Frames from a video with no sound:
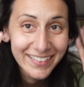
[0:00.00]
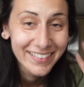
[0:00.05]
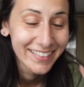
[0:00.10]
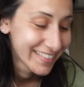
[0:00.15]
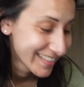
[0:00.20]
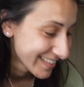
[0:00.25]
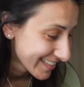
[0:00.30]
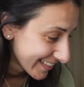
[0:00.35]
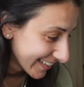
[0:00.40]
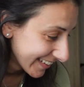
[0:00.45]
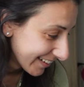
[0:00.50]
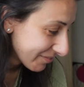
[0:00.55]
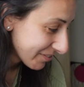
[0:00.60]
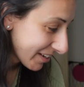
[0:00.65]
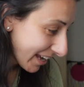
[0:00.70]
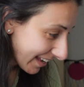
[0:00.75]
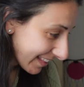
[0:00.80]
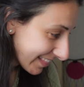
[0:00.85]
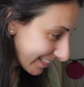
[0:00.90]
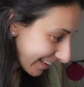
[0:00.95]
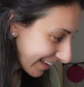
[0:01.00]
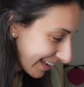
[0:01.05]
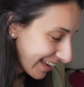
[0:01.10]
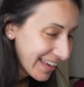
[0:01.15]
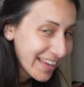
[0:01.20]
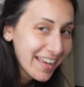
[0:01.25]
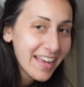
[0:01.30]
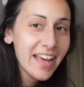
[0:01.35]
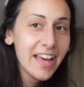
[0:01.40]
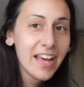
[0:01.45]
As you can see, I'm getting there.
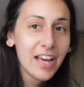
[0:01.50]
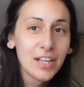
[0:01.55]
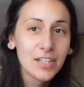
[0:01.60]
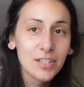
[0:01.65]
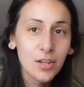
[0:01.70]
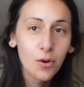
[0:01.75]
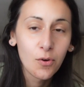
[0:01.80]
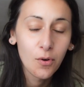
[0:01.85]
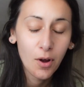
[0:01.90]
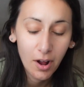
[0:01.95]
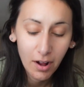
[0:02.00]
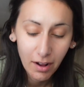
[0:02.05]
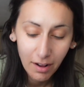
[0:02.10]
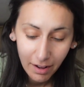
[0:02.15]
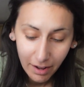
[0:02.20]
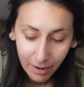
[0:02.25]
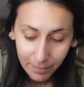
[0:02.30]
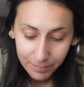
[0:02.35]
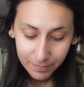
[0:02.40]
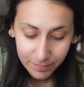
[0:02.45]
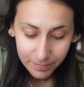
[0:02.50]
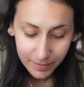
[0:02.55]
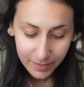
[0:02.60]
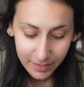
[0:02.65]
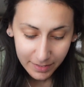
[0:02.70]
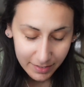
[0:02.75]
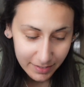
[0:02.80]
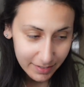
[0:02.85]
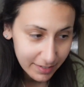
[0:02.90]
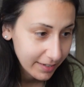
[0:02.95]
So I'm
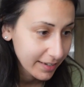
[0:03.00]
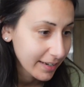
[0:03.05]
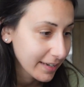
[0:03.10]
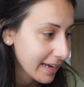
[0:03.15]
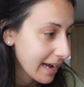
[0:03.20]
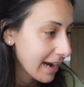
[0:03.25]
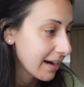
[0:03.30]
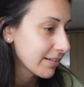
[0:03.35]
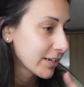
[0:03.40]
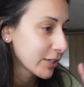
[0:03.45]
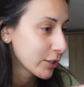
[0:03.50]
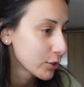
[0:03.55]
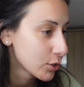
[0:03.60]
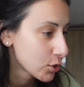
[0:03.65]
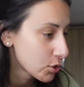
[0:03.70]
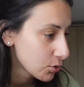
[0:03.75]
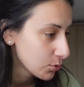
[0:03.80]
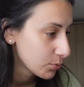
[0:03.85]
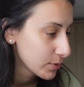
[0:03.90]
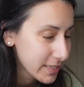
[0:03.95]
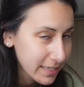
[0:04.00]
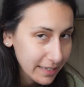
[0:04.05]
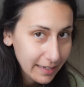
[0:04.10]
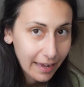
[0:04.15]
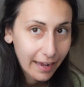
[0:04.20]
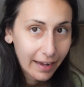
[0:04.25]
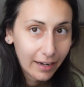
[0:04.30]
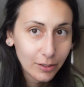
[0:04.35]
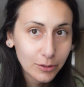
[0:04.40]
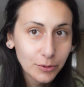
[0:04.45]
gonna carry on sorting
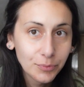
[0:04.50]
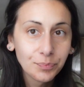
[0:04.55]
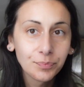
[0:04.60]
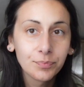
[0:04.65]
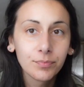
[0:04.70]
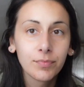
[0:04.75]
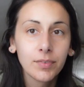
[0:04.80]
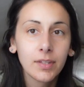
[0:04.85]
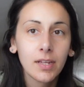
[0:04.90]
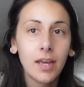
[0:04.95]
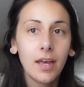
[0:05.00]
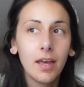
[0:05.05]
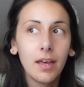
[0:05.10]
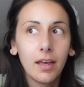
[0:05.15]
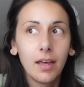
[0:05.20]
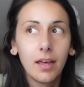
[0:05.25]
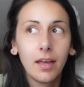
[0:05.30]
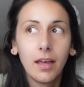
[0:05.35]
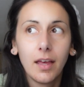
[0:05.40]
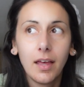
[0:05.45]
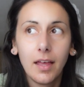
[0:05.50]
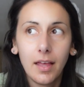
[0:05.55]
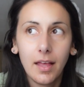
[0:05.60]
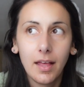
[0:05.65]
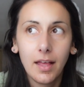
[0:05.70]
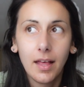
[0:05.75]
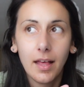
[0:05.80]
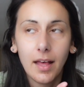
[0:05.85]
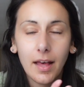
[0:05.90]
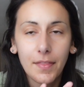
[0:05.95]
out.
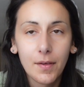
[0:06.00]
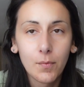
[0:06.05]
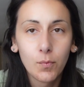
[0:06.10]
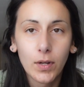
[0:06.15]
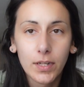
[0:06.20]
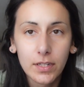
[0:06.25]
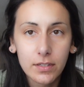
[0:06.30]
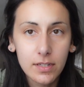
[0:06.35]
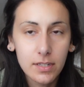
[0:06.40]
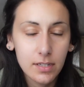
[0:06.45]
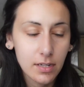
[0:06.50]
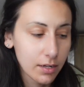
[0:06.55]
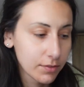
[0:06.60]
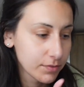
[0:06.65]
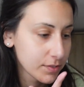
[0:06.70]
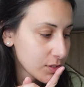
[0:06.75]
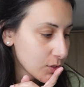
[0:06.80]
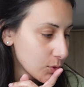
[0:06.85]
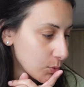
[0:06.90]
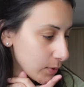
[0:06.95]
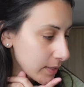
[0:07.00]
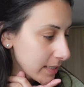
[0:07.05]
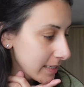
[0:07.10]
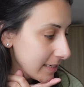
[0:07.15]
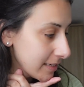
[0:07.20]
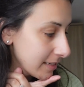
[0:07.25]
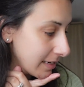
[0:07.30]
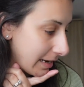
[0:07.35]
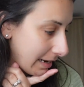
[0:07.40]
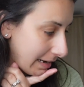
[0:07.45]
And then once I've
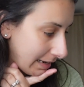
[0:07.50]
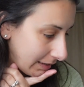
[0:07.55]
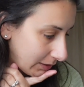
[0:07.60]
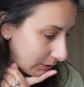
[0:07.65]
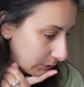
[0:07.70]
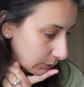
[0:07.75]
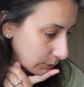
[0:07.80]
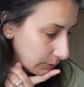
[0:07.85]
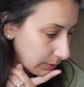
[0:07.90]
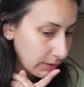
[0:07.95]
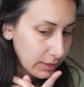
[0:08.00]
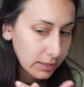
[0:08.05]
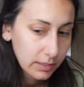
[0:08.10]
sorted out,